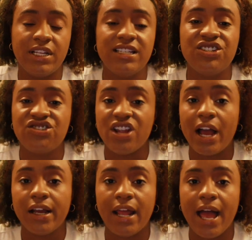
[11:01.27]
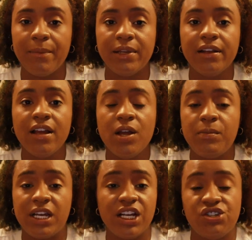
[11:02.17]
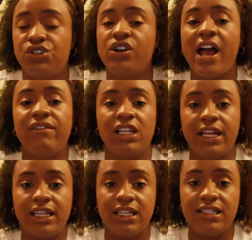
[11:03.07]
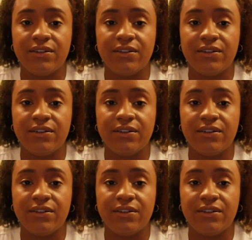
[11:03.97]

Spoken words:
It's just not gonna happen, because you're having to let these